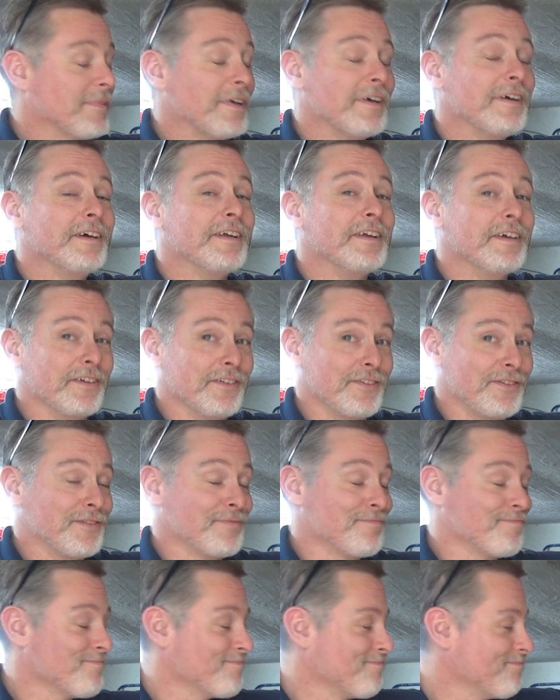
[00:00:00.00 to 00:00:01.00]
It is.
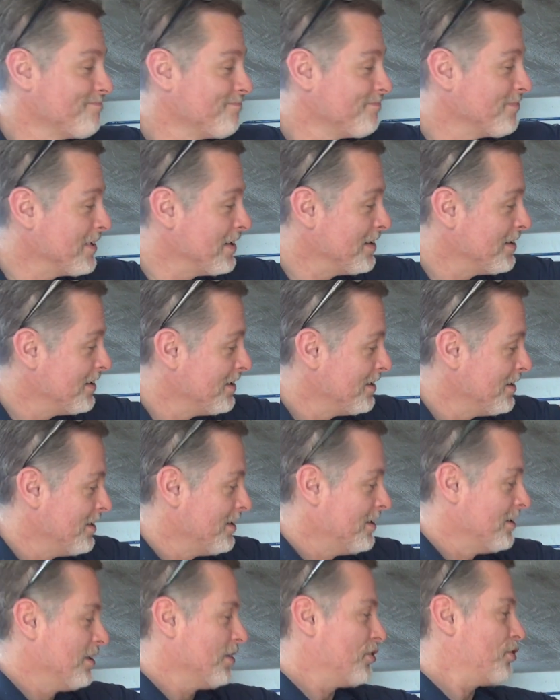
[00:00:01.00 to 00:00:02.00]

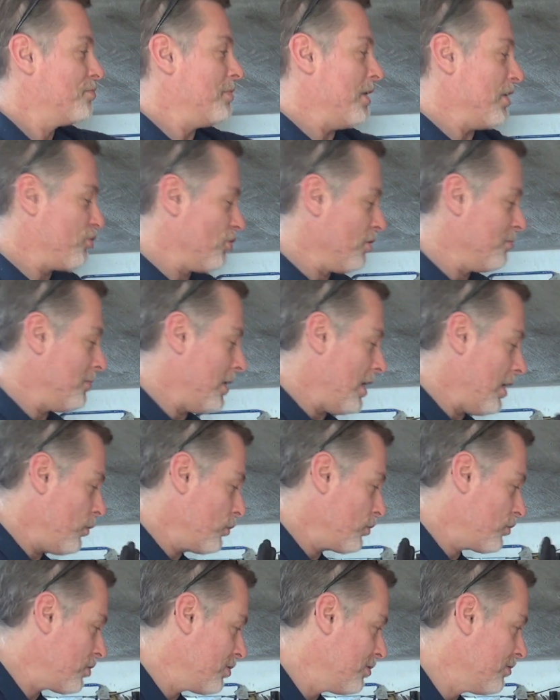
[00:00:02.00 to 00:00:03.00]
This special
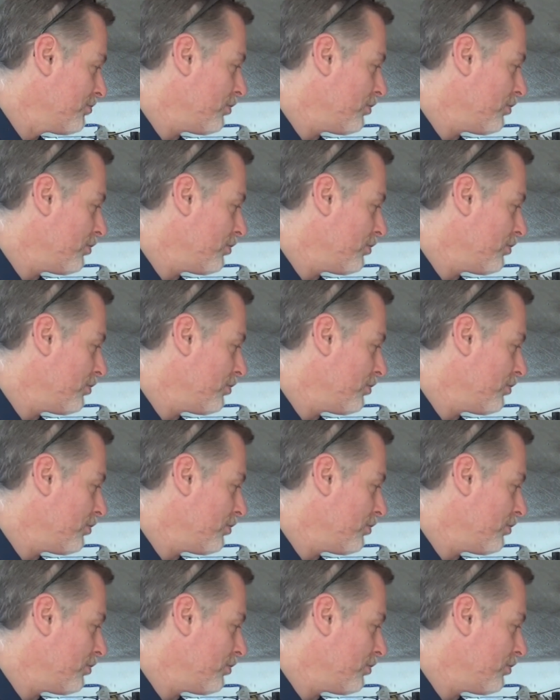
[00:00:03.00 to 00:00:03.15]
mount